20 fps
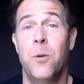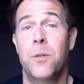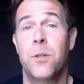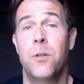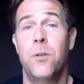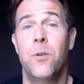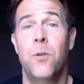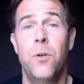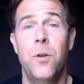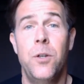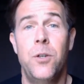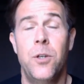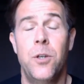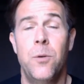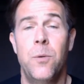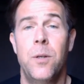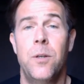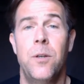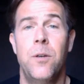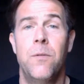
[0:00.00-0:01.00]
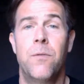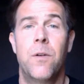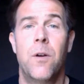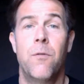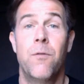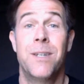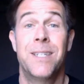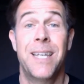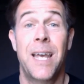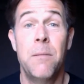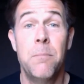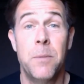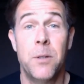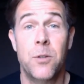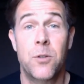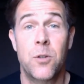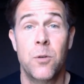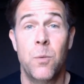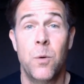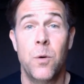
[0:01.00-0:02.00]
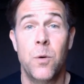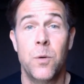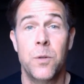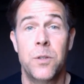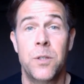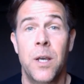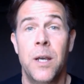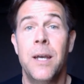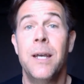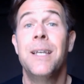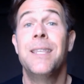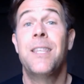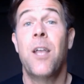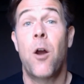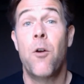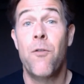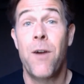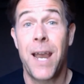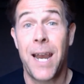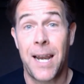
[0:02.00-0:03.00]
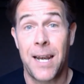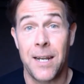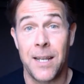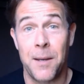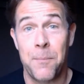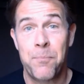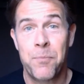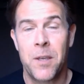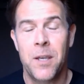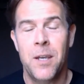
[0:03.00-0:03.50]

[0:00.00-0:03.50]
who's annoyed you and you've got resentment towards, directly,